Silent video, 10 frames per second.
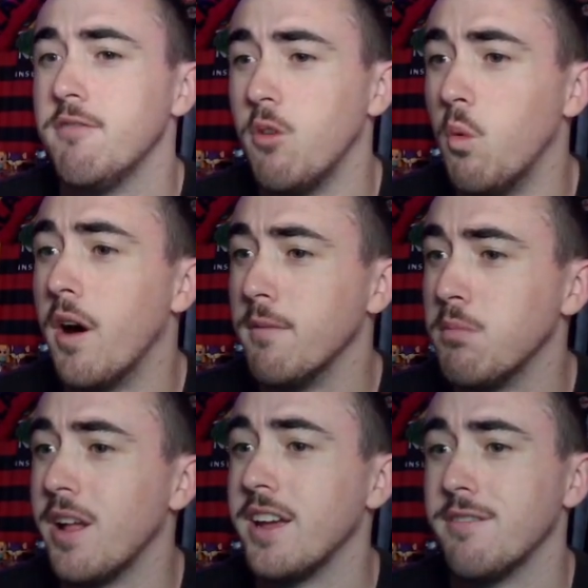for one
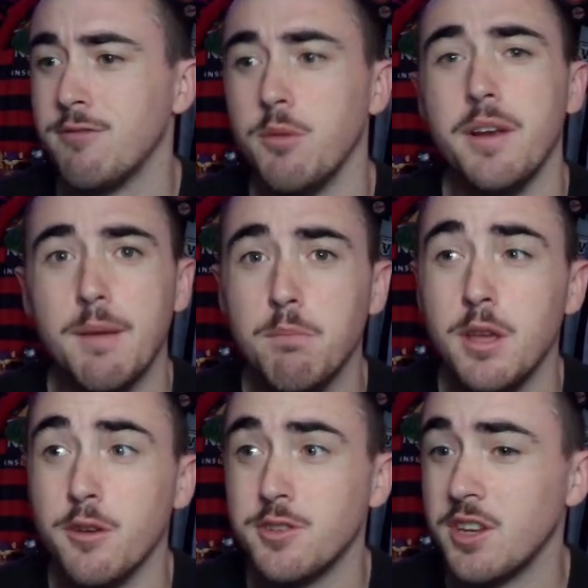player from an
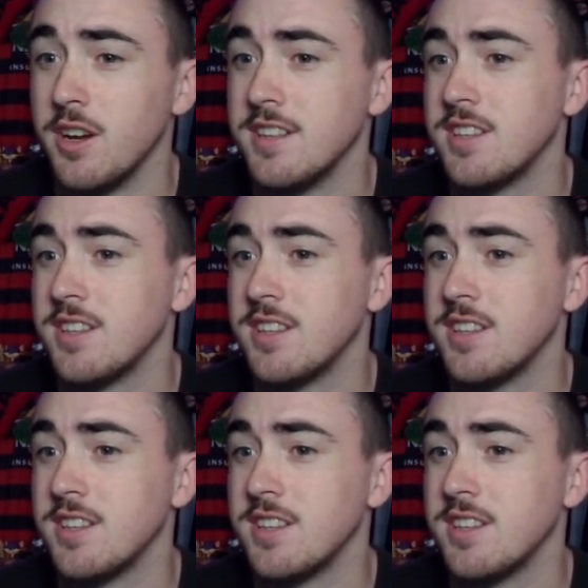NPL side.